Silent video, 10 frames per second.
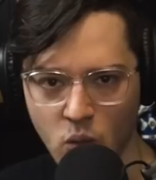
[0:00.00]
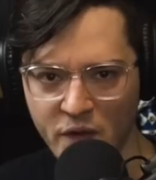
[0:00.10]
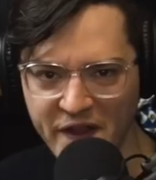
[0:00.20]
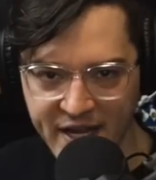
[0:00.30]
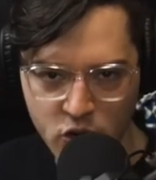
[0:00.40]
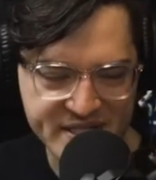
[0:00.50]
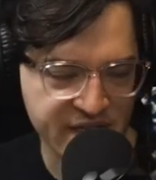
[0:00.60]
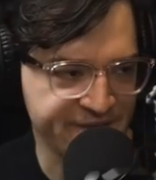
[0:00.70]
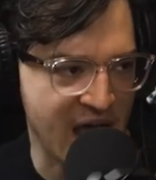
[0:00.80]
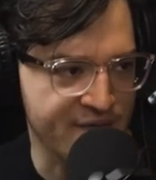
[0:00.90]
With an increase
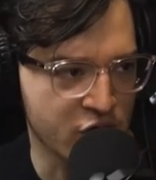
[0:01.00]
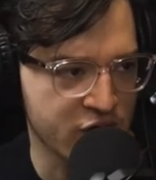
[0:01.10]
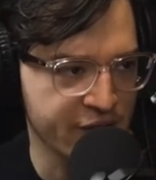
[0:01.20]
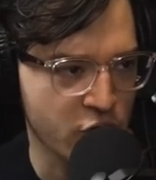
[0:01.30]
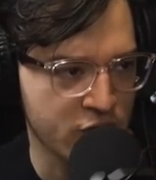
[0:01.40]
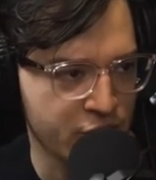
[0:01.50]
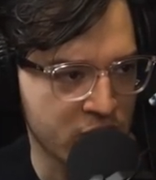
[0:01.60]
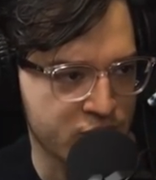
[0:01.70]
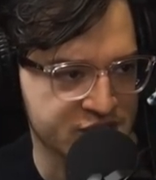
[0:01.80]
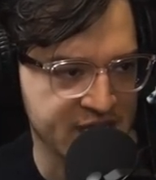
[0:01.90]
of
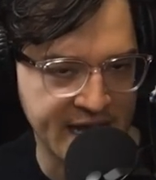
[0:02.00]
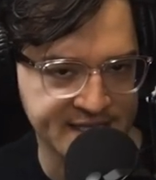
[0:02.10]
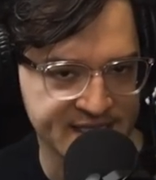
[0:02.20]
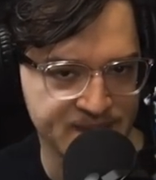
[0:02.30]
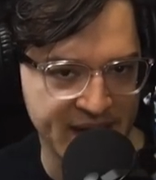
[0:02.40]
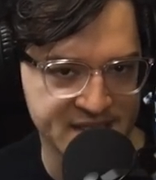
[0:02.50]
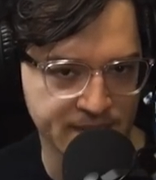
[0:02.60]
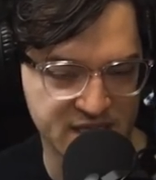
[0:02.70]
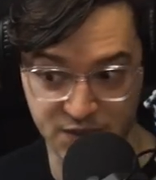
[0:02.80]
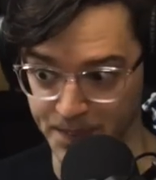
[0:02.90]
533%, I suspect some
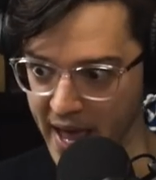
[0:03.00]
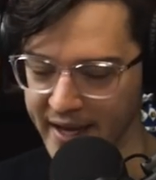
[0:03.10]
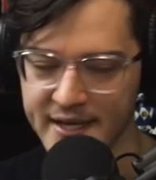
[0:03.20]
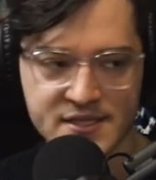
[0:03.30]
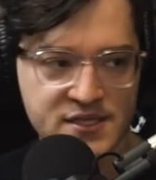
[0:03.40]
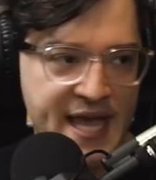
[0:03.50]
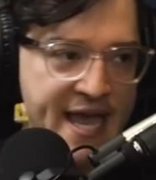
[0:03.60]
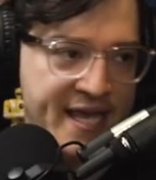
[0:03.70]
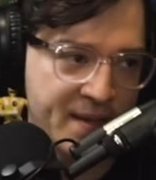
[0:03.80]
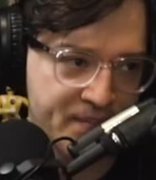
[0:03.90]
spec is
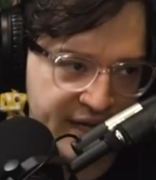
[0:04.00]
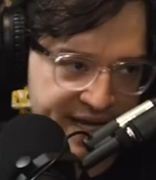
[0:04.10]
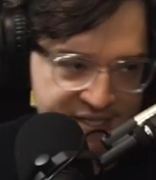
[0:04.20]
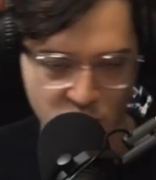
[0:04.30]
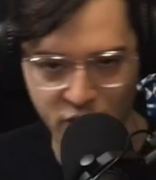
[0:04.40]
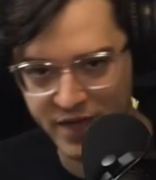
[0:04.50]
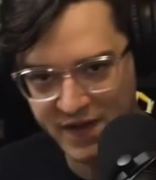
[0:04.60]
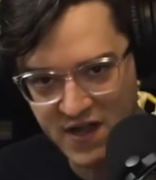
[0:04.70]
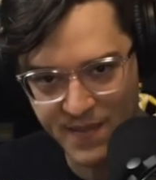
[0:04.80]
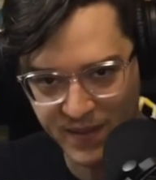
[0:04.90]
taking place over in the
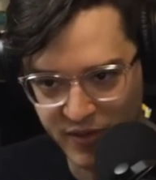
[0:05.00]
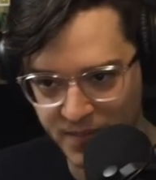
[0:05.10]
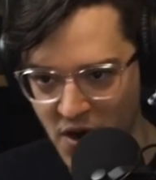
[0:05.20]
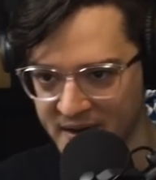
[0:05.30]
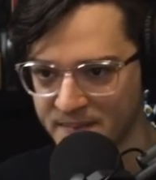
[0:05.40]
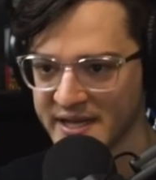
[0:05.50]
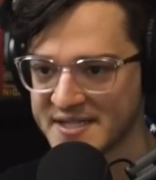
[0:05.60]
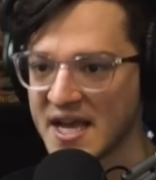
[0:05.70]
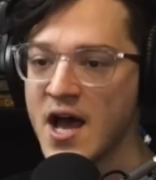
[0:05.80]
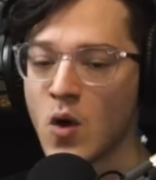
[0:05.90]
comic book
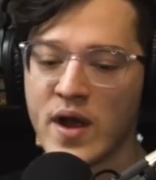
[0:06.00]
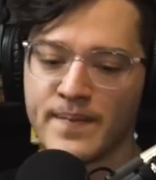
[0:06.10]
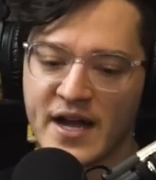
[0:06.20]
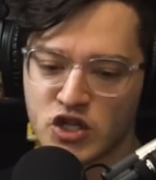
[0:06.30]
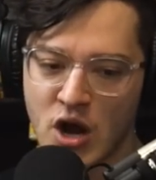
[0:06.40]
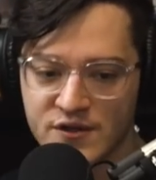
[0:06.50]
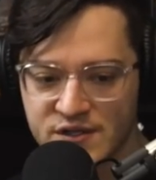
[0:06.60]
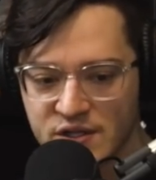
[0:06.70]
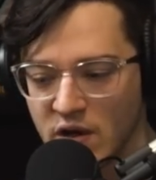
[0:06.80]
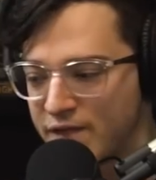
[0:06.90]
marketplace. Written by Charles
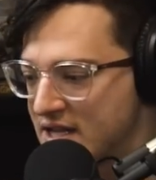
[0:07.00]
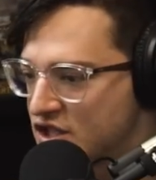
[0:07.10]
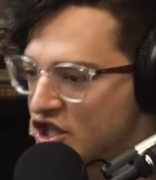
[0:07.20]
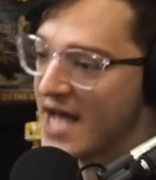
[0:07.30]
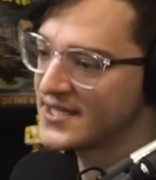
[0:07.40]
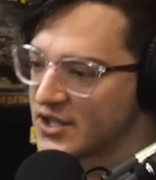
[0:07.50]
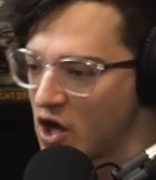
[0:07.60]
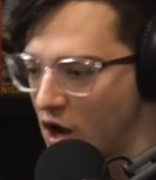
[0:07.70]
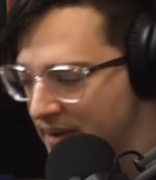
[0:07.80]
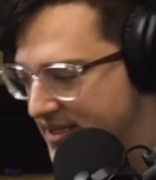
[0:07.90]
Soule,
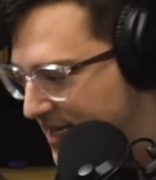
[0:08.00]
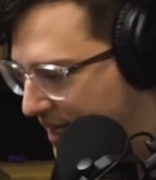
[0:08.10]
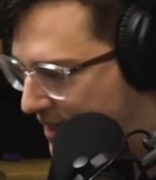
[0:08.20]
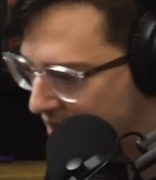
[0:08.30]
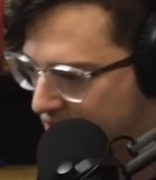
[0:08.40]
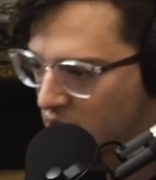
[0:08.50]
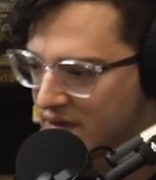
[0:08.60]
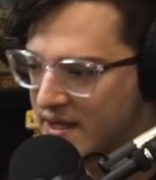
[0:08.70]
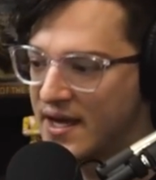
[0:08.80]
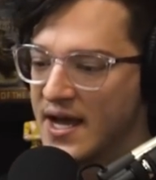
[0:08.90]
Francesco Mattina
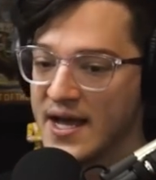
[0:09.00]
doing the